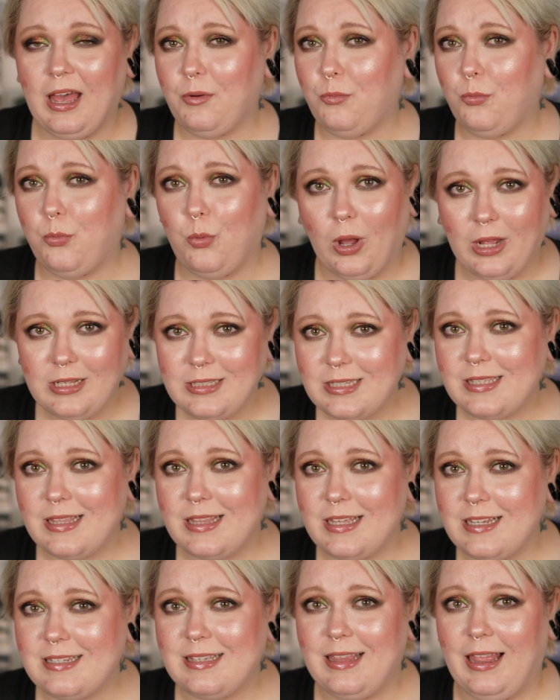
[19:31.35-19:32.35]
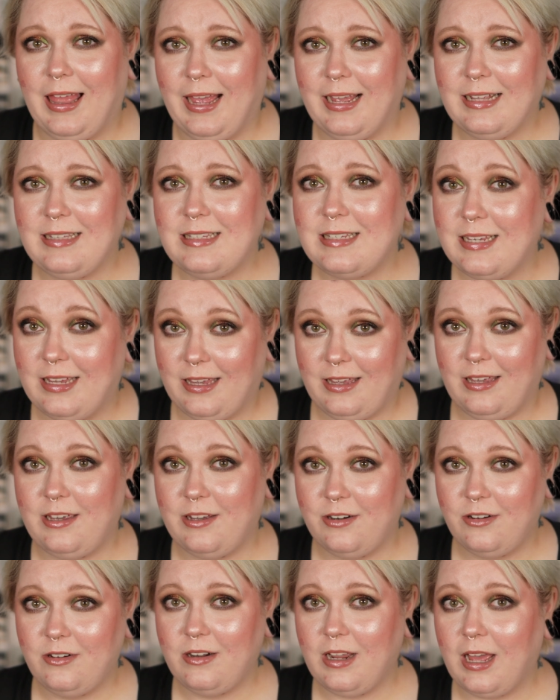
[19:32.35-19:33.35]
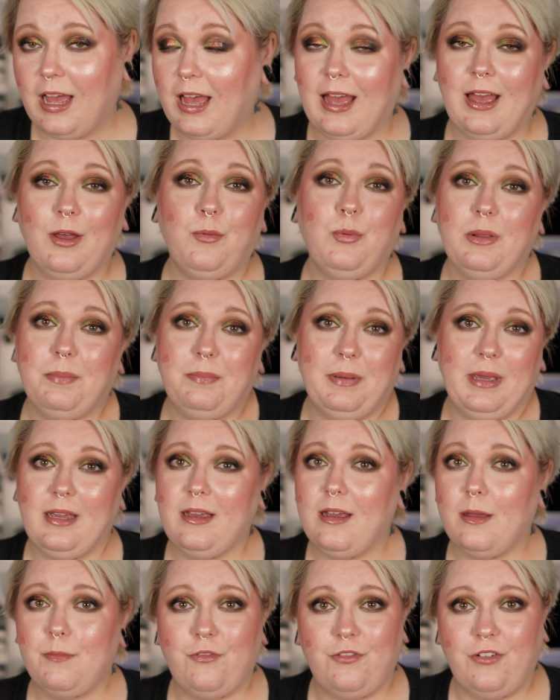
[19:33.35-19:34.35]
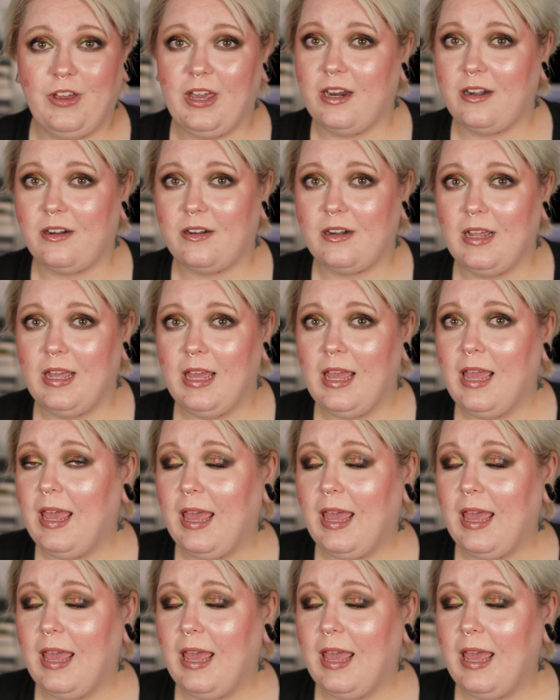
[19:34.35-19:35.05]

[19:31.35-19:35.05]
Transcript: once this lands here, I will pick up Fair.